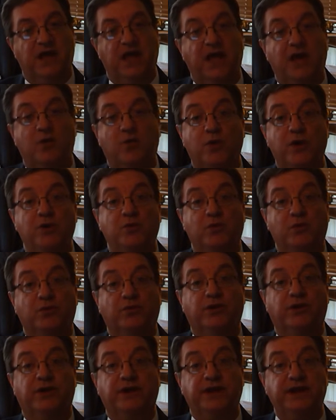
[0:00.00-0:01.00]
And we will
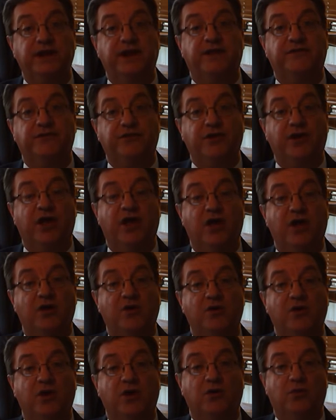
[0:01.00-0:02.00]
really never
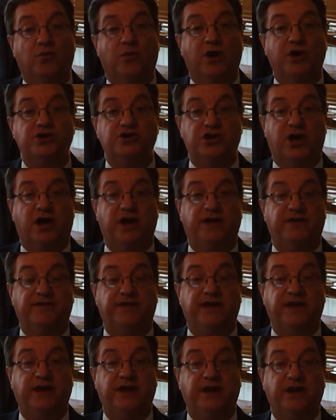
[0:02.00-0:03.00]
know what John F.
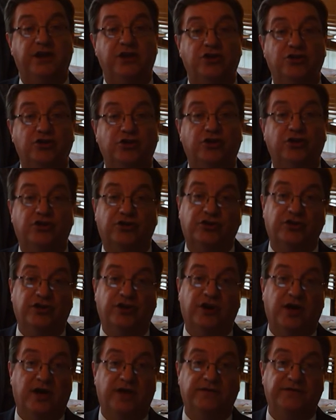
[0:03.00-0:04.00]
Kennedy could or
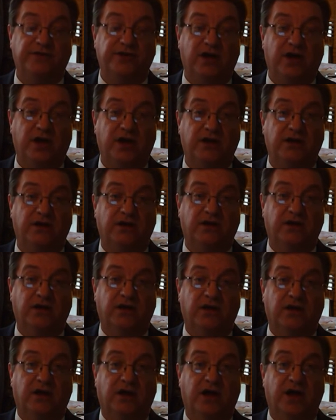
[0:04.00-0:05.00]
could not have done.
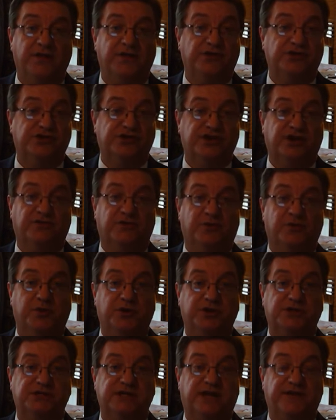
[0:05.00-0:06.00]
Uh, there's several
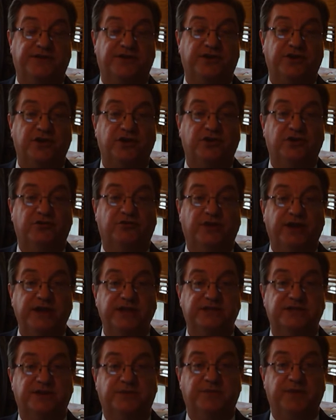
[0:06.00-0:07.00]
books out there you can
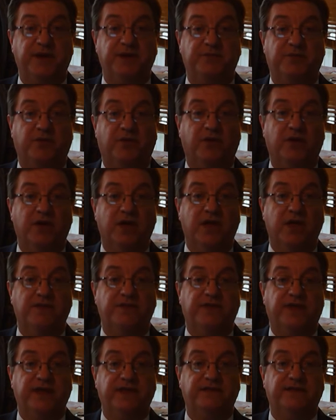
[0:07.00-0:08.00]
read. Some people
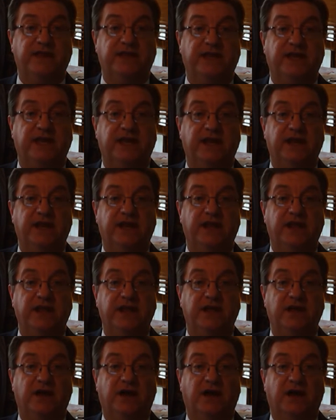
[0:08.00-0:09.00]
think that
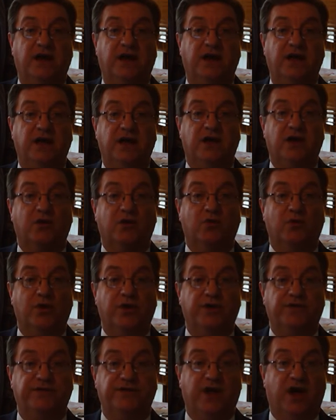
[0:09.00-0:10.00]
Kennedy uh,
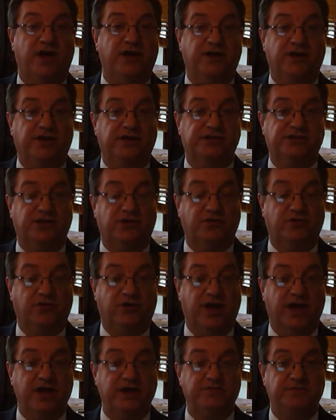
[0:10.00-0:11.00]
would have not done so
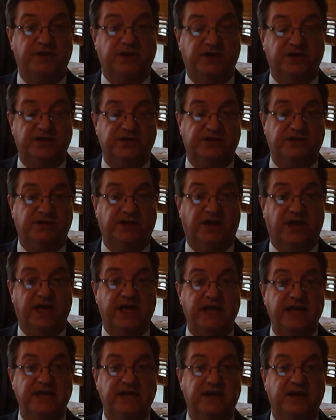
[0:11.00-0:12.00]
great because uh,
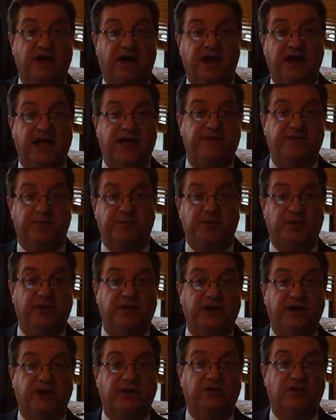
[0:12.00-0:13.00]
he did not have the
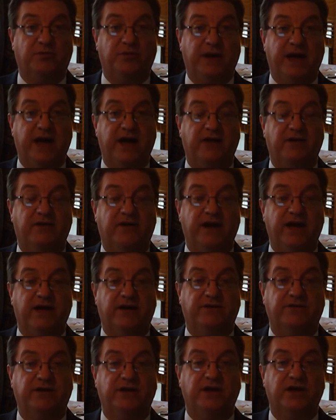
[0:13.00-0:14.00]
political
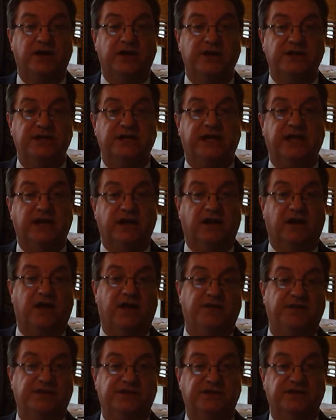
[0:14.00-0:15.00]
background to get a lot
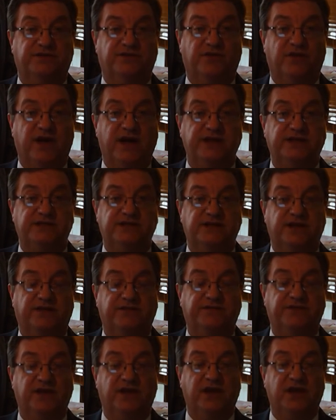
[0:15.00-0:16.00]
of the civil rights
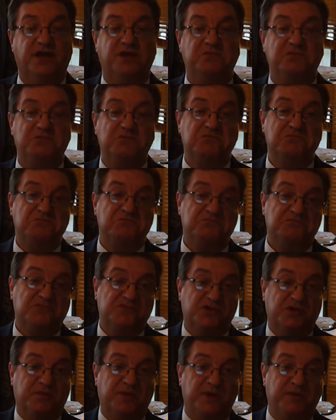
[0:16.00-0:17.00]
stuff done.
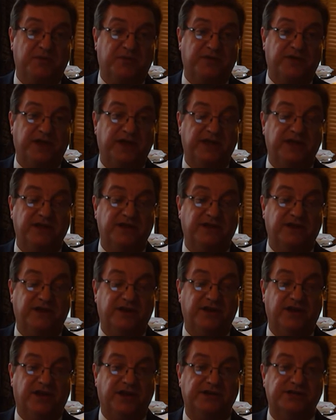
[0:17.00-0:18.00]
Some people think he, he
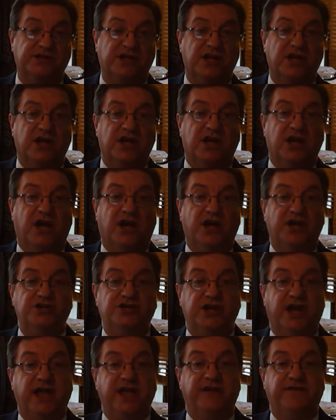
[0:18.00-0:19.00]
does. Uh,
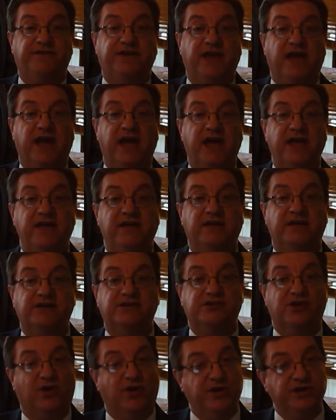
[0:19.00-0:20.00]
JFK
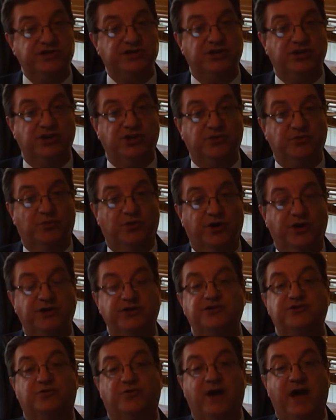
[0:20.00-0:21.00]
is always a good one
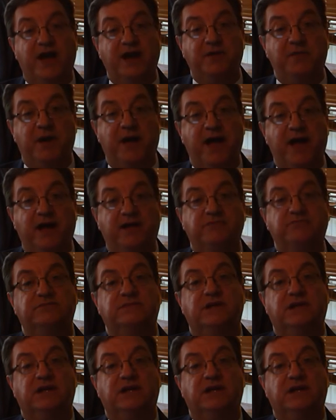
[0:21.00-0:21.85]
to write about.